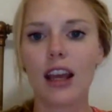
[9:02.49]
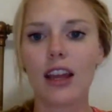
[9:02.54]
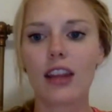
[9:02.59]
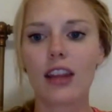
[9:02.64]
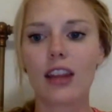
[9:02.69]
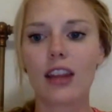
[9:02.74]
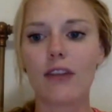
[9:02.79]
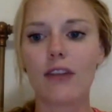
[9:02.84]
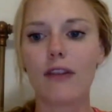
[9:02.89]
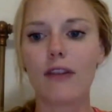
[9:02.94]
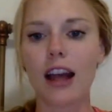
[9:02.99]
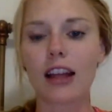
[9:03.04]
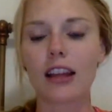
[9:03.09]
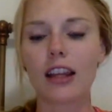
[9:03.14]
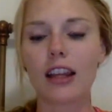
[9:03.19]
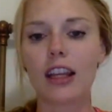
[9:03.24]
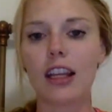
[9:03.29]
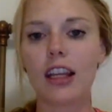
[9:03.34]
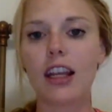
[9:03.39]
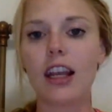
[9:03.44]
the fact
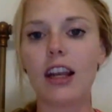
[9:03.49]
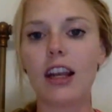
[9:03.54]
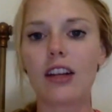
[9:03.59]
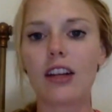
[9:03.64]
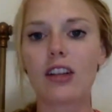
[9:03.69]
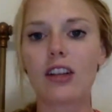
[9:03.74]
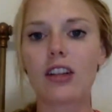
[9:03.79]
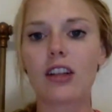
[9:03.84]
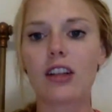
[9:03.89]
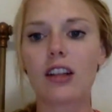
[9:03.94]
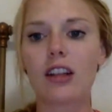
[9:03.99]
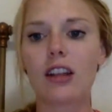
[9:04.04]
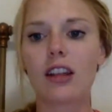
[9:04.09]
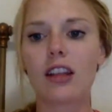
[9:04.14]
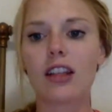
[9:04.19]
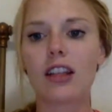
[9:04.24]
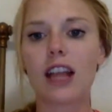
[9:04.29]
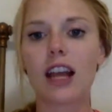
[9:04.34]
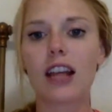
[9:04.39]
that he understood that this had